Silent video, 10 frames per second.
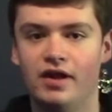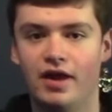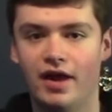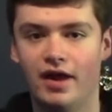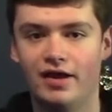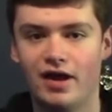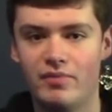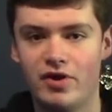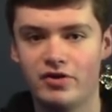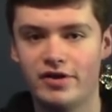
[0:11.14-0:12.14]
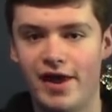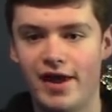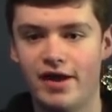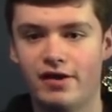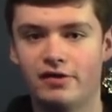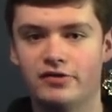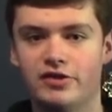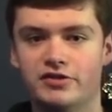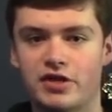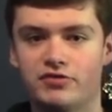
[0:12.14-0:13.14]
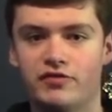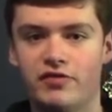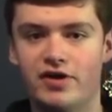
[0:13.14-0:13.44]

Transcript: And I'm here today to discuss with you